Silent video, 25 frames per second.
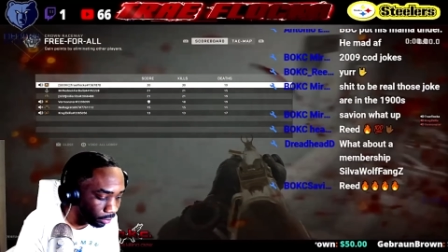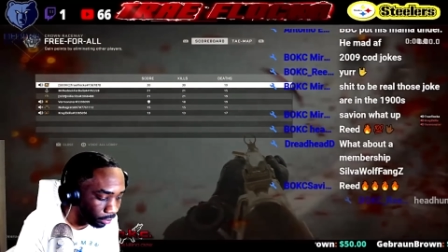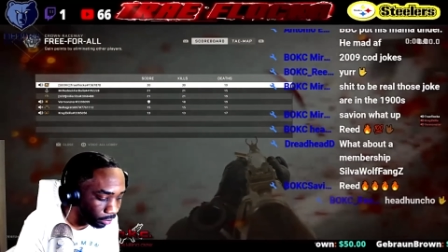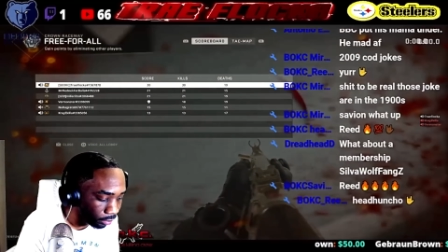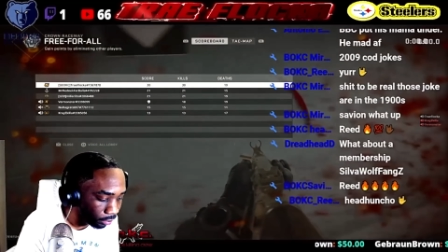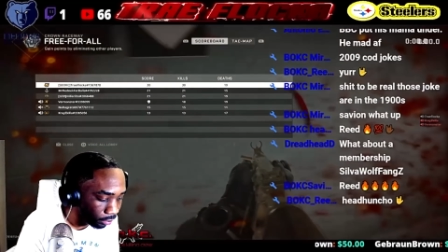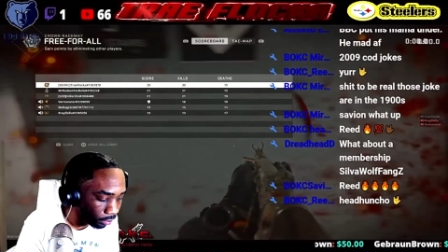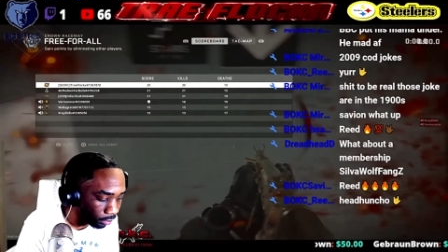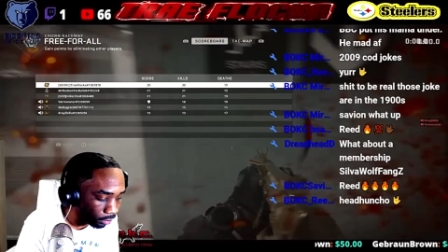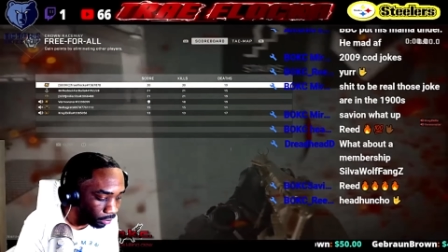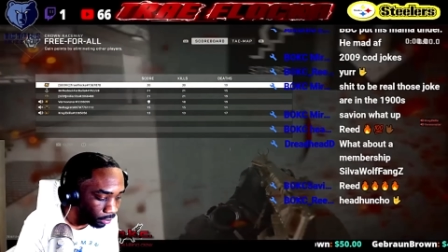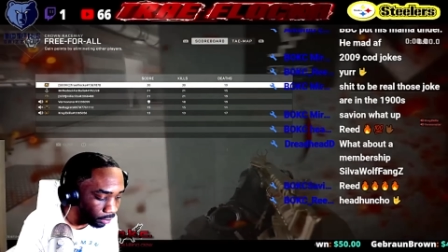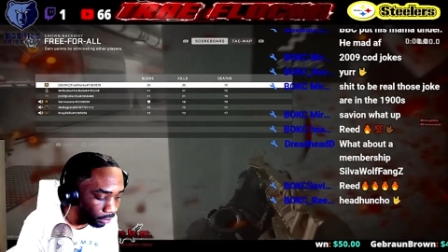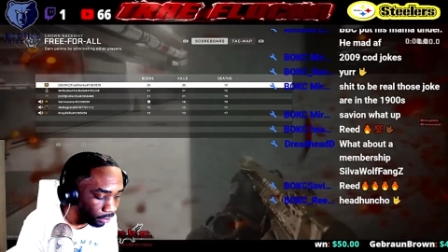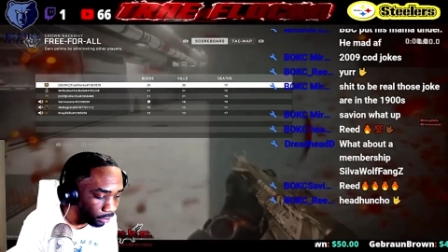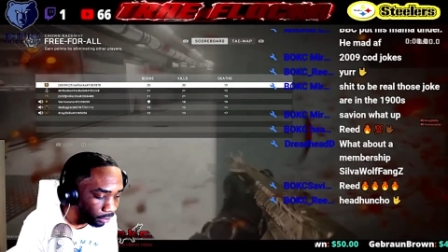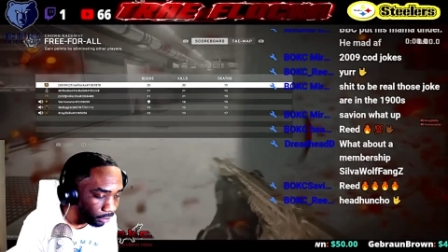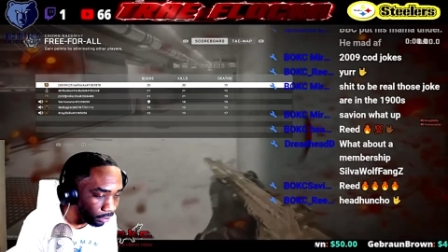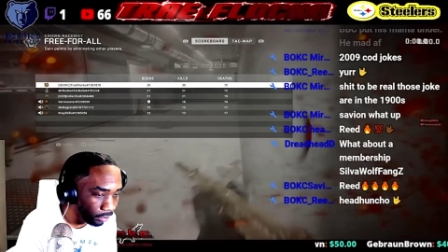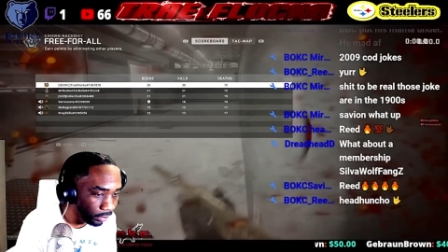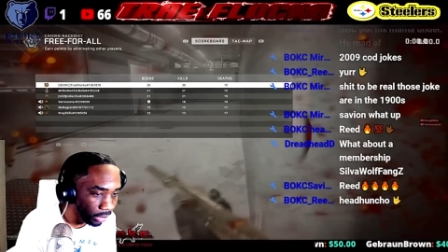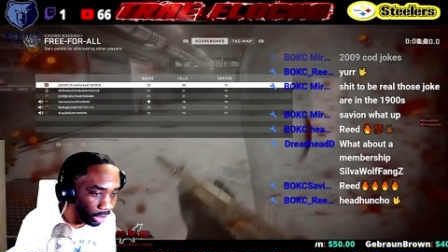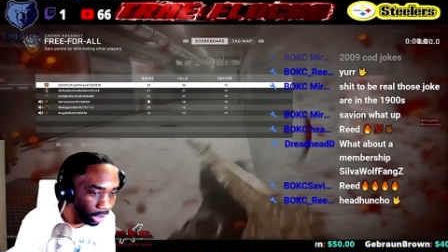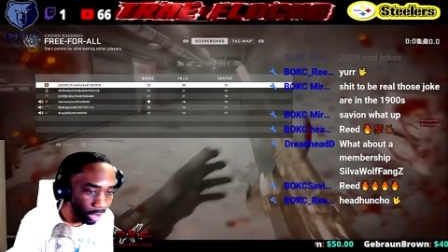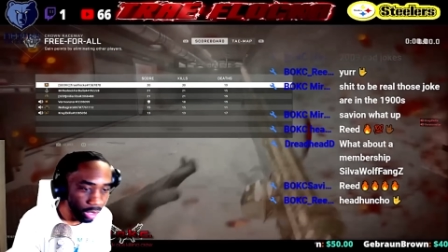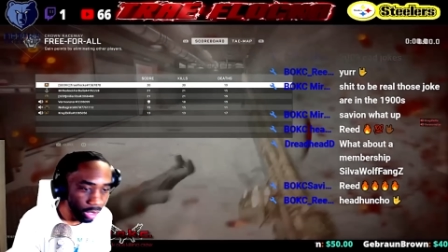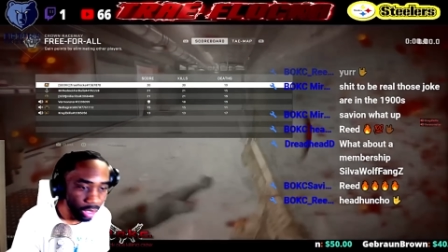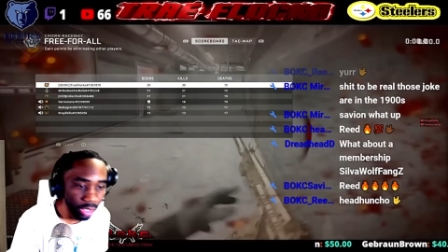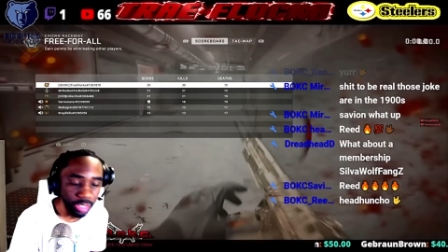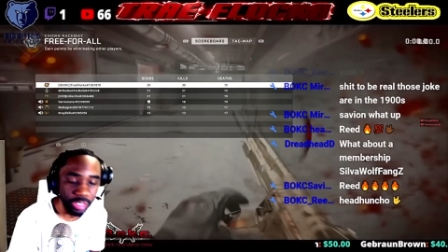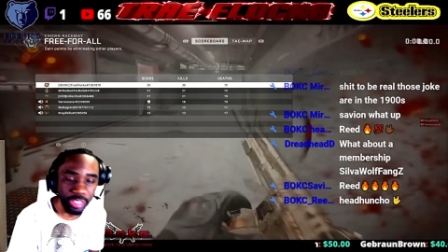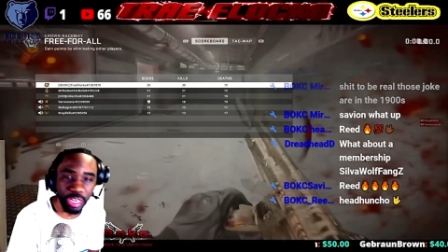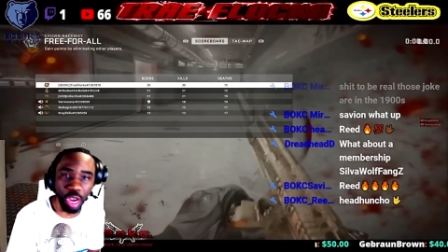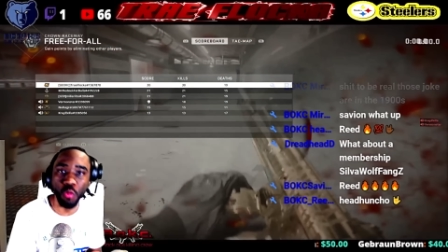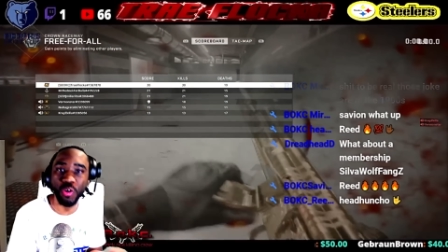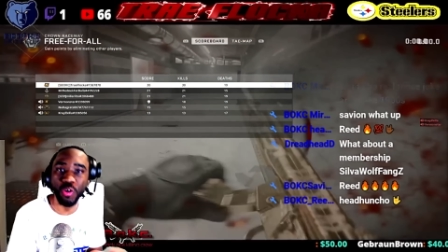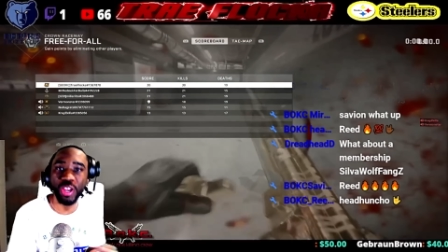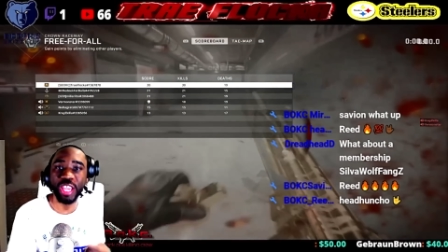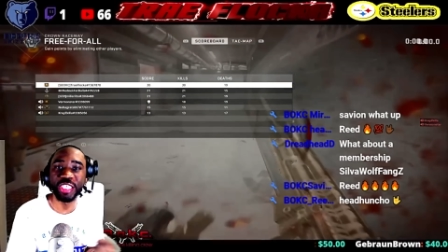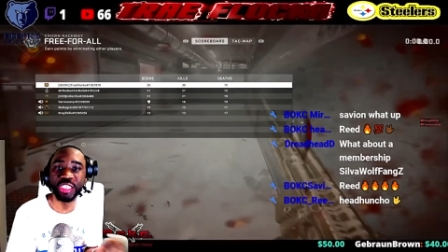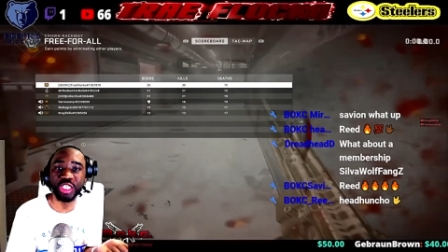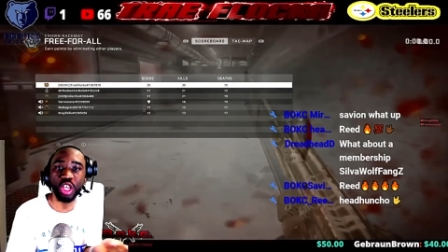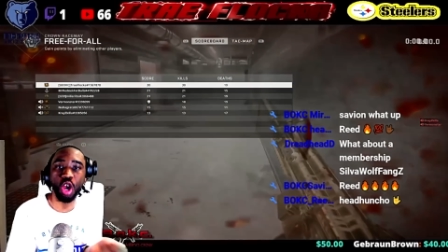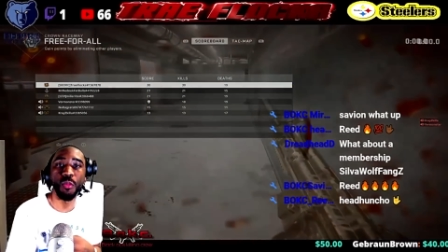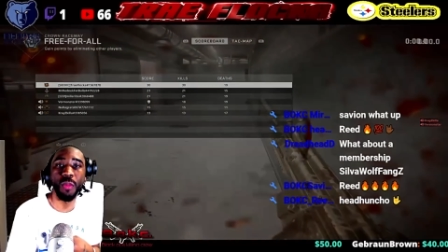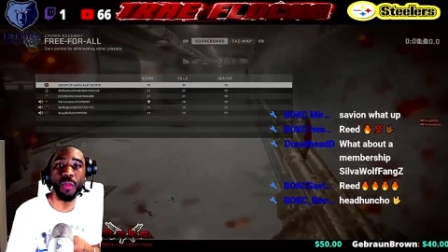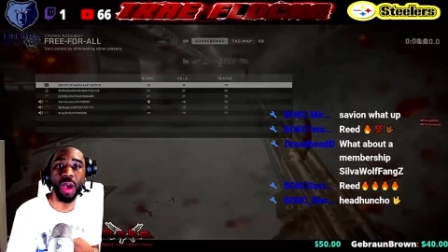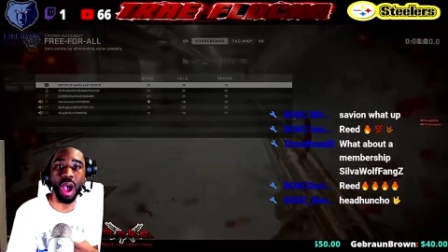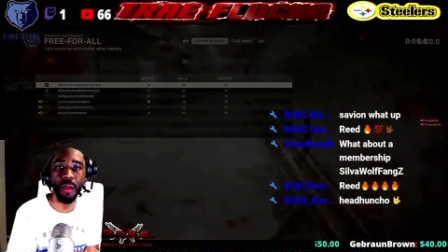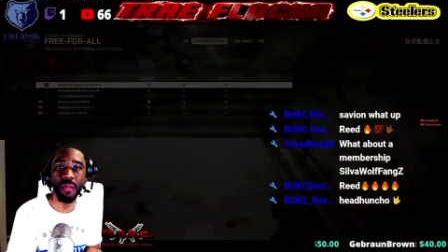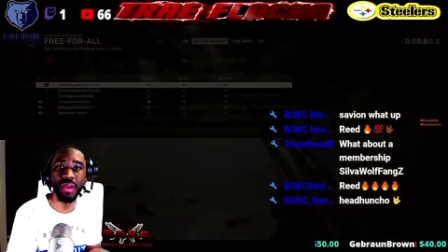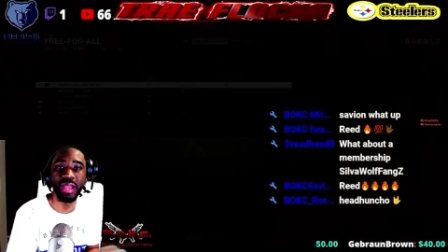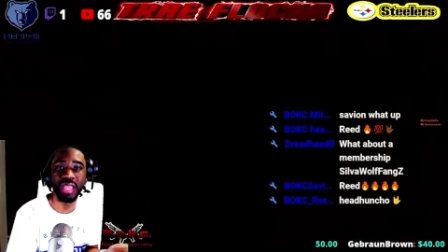Go get a job, bro. Go, Go get, get, a job, dude.